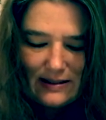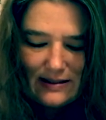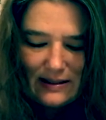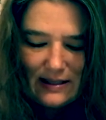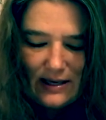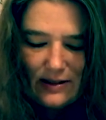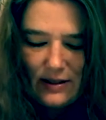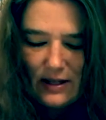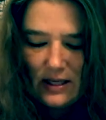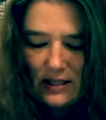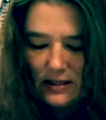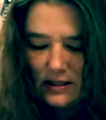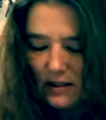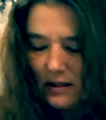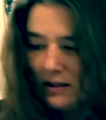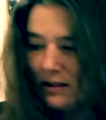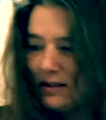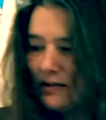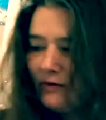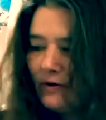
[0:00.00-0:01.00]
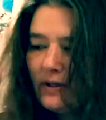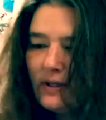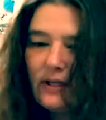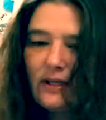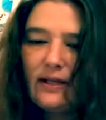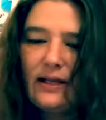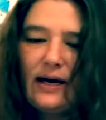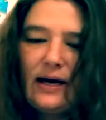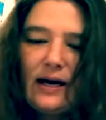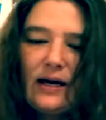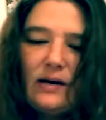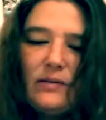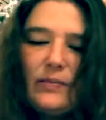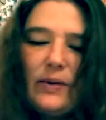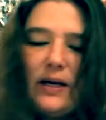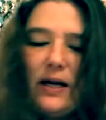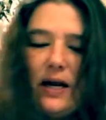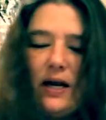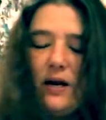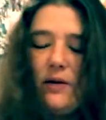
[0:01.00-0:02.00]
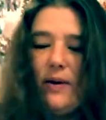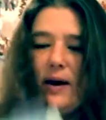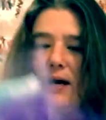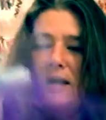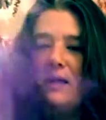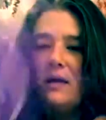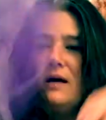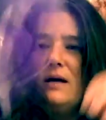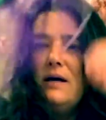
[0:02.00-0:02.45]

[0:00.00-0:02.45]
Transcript: I think it's a little different than that. But anyway,